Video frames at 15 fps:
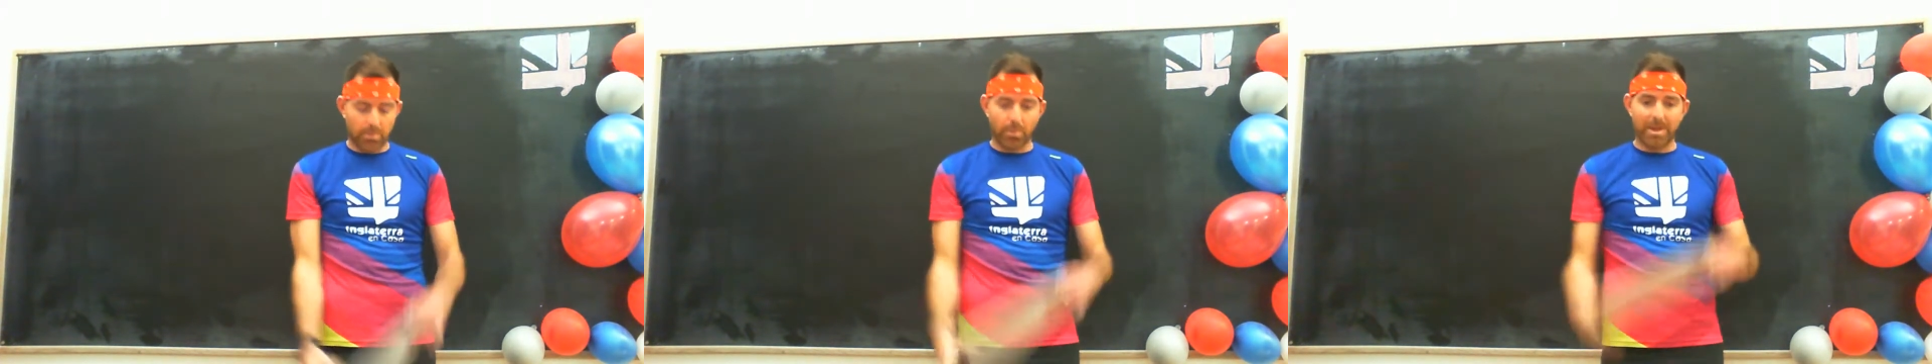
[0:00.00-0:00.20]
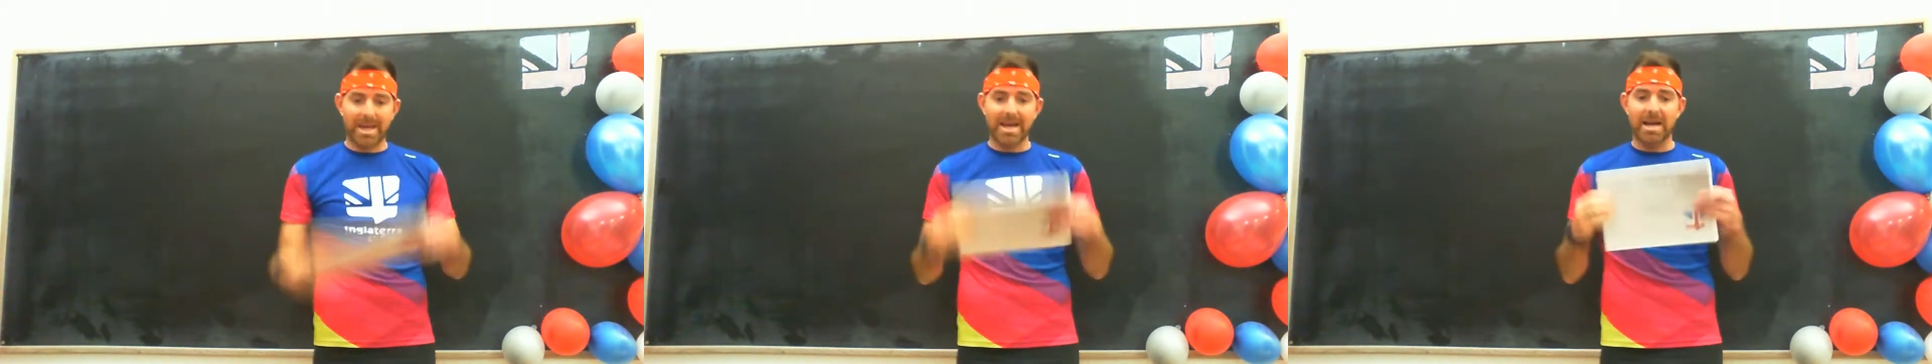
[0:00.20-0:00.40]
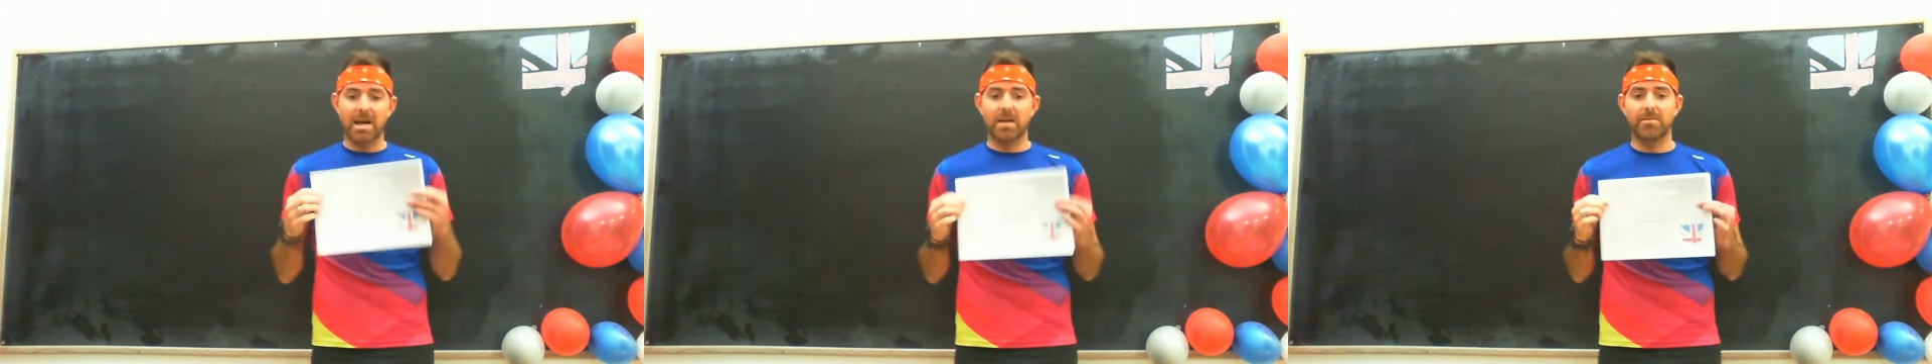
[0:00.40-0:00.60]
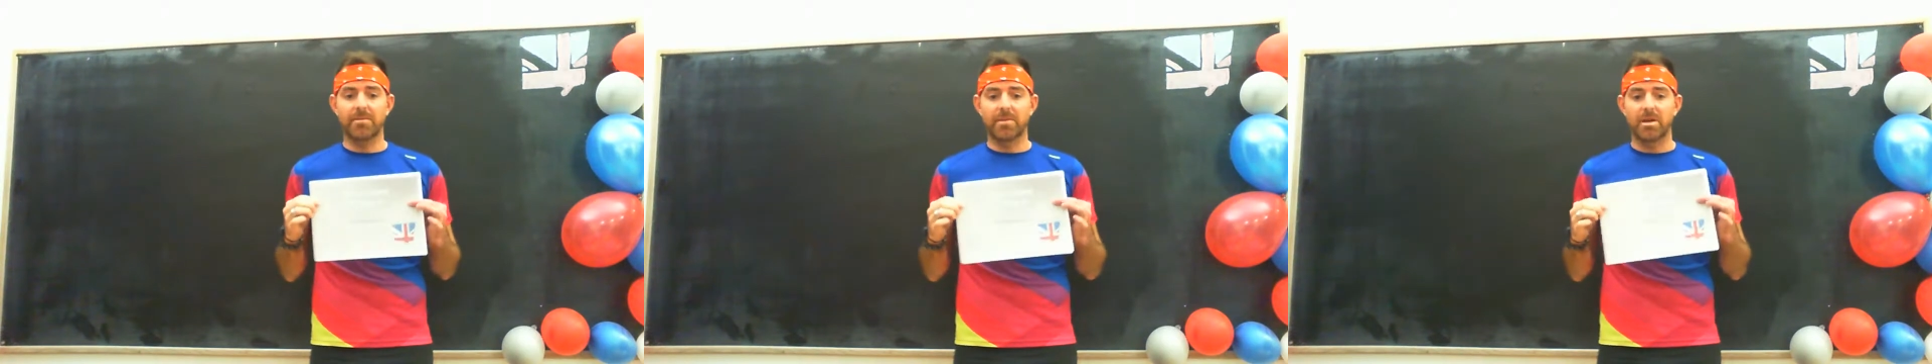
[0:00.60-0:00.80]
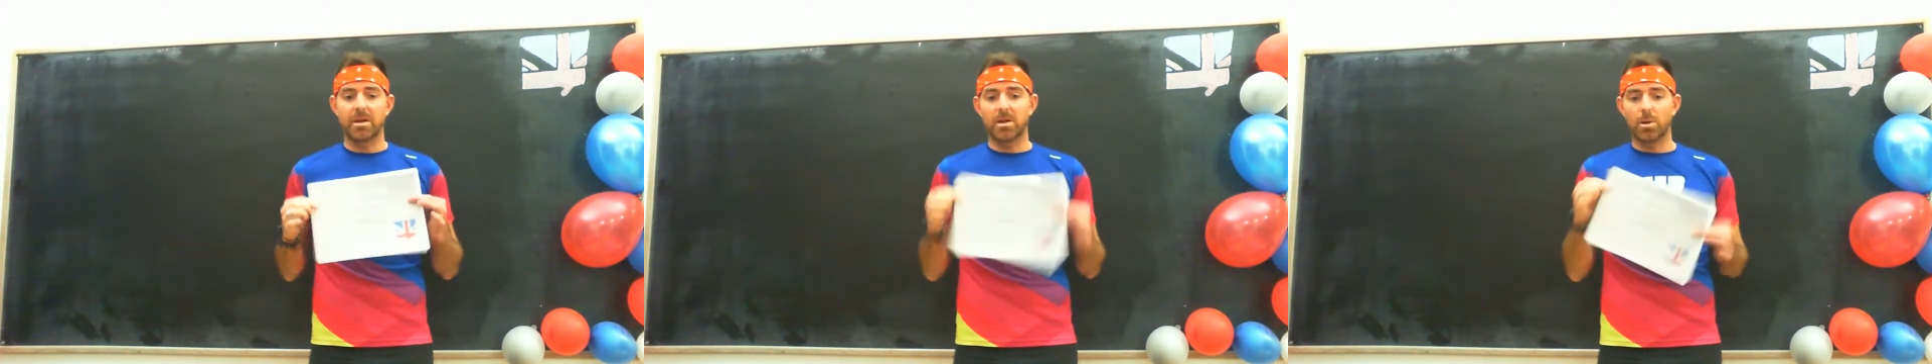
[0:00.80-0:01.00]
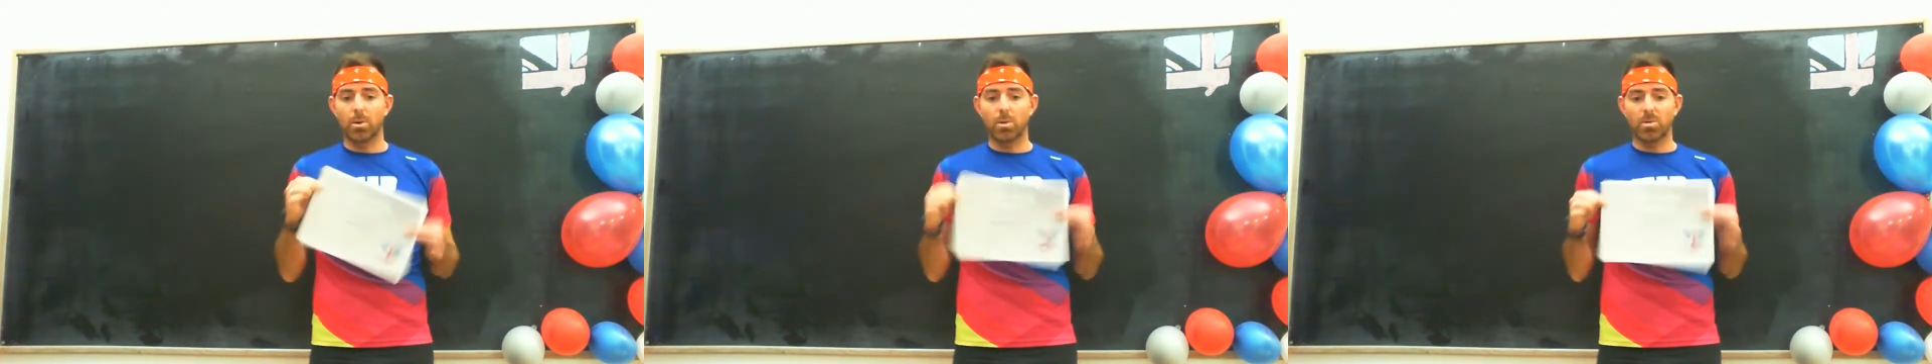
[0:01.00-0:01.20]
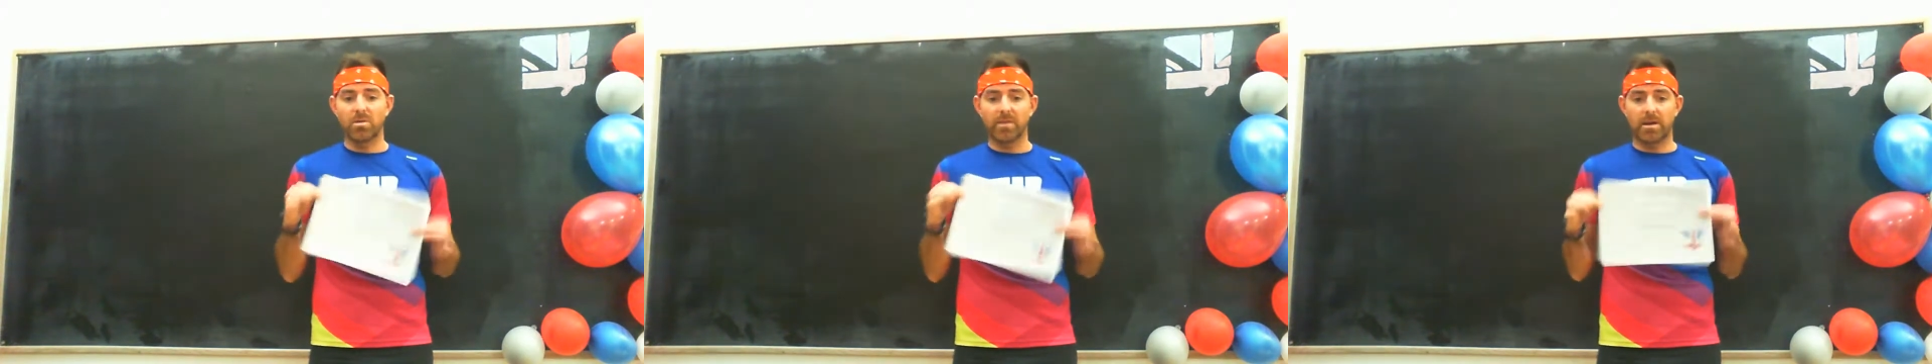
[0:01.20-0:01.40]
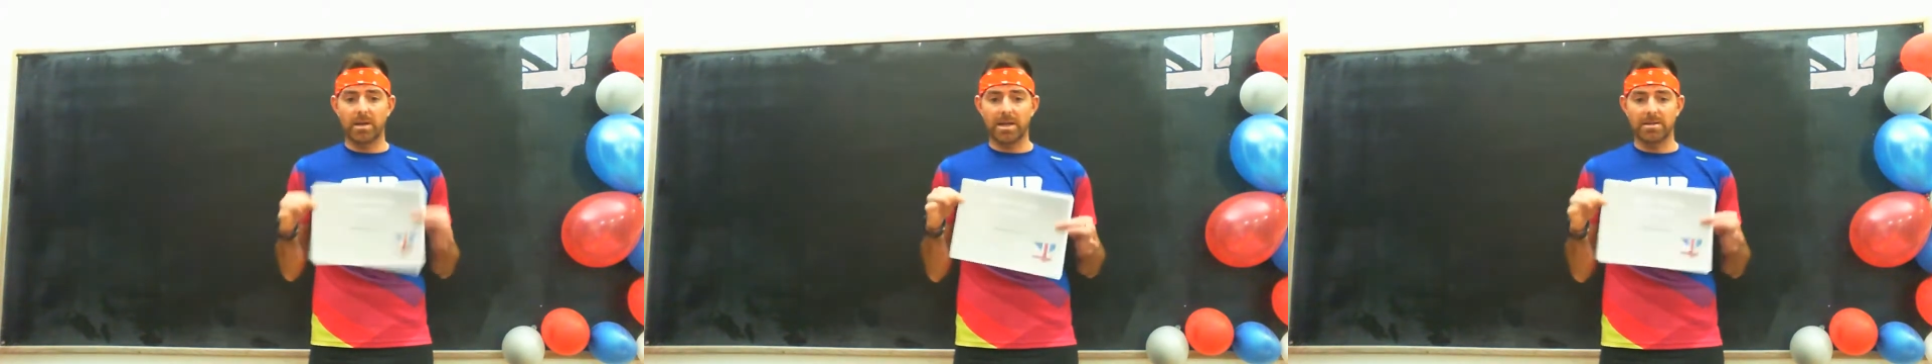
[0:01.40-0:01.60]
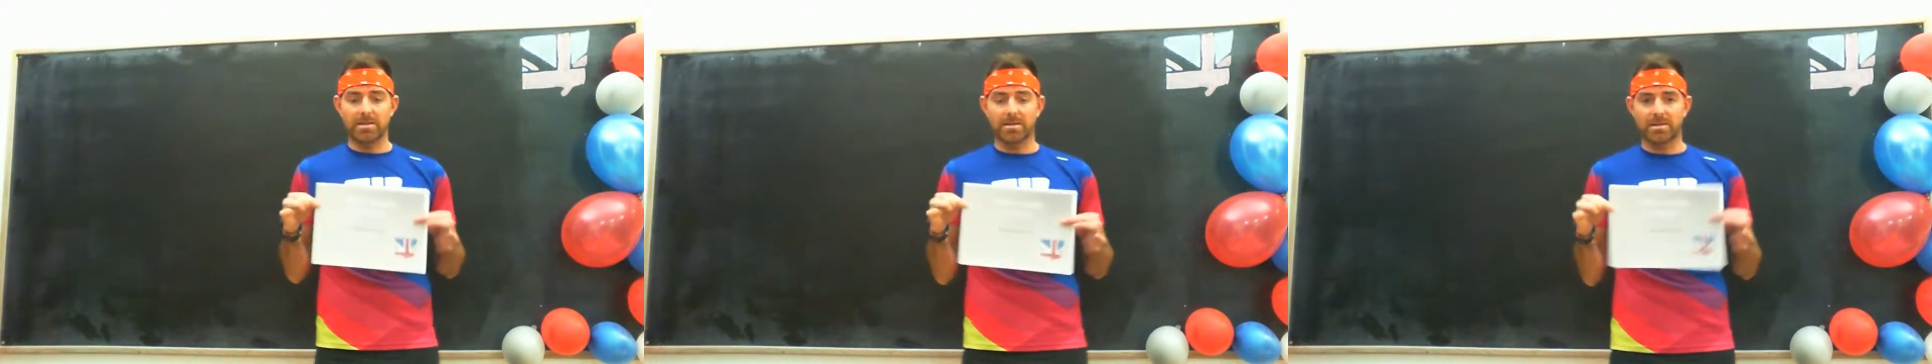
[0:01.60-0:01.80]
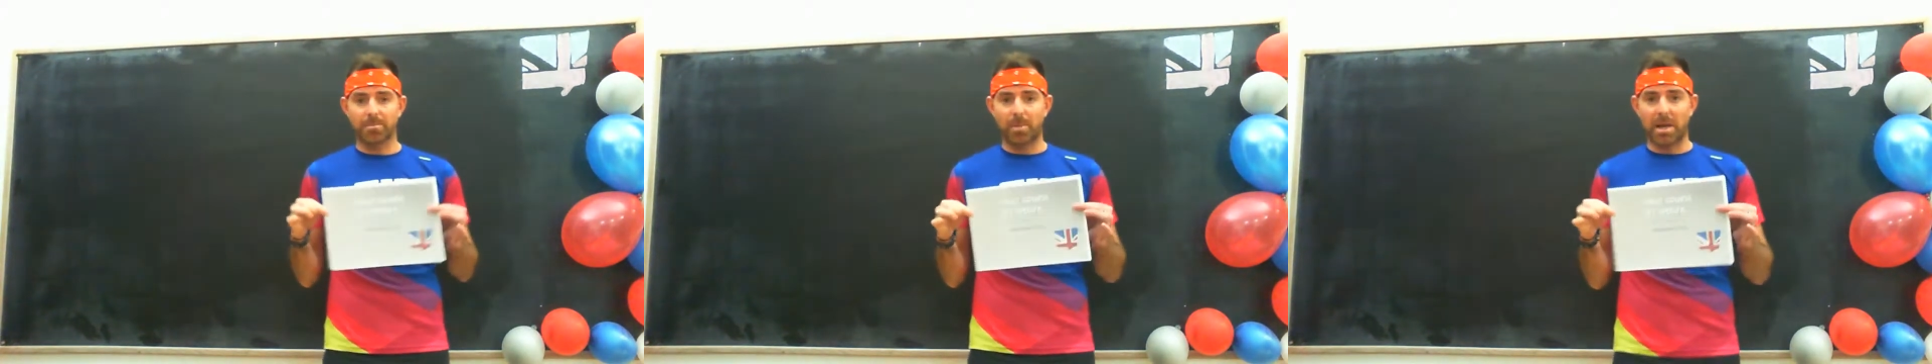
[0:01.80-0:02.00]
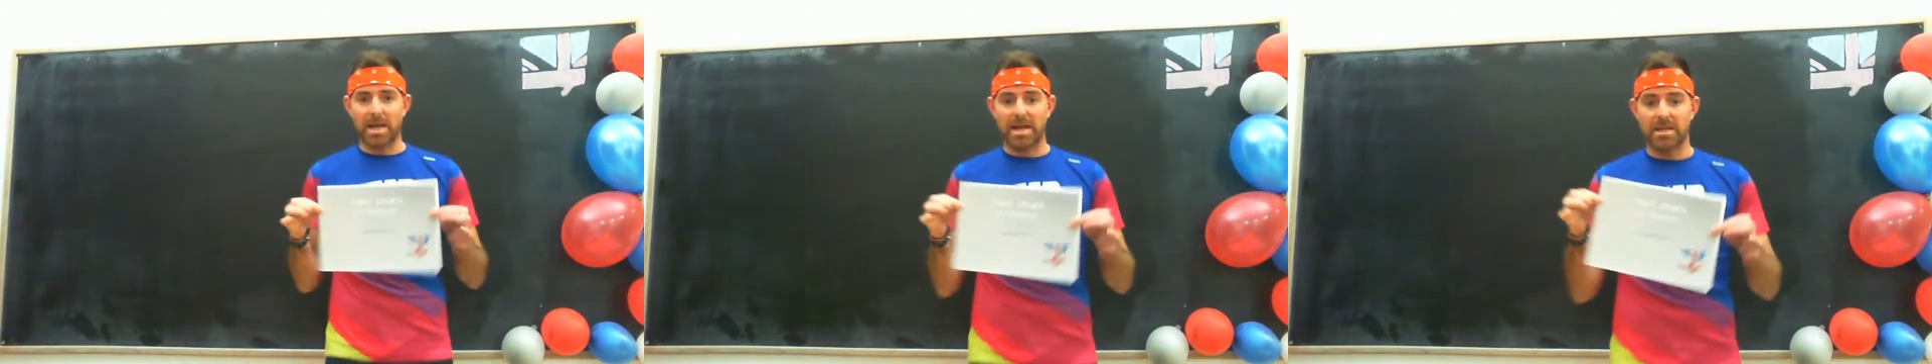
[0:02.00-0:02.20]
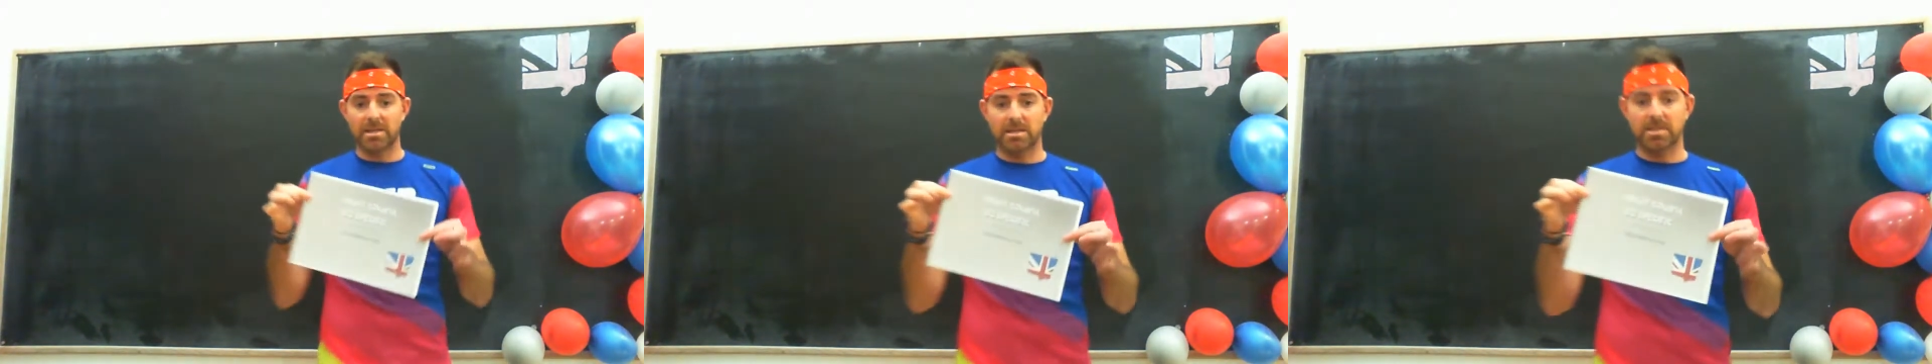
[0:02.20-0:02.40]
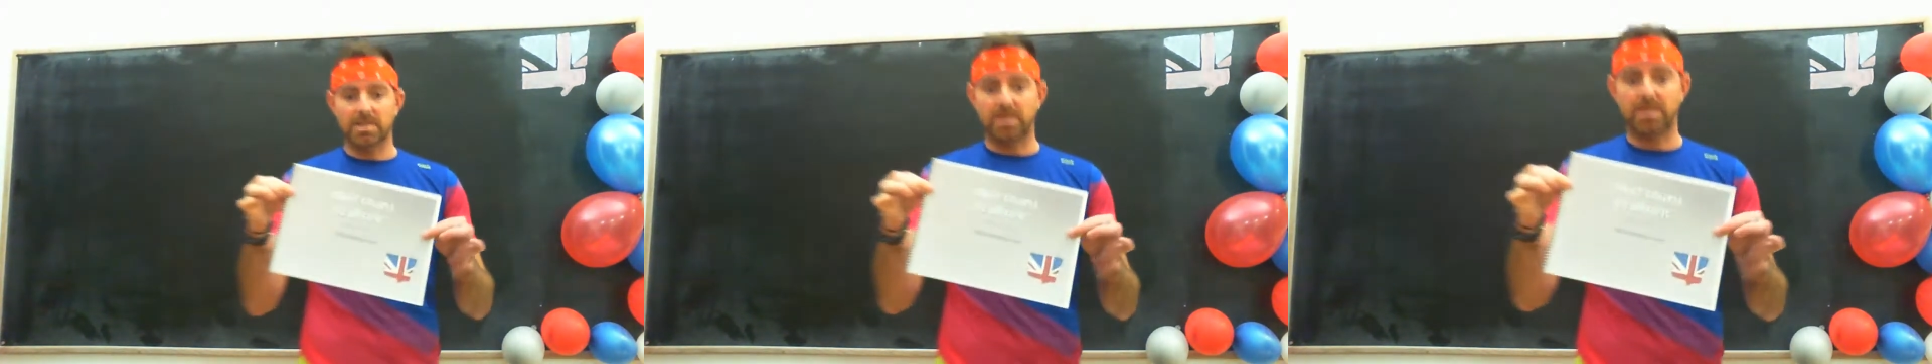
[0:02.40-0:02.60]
We have all of our lessons planned,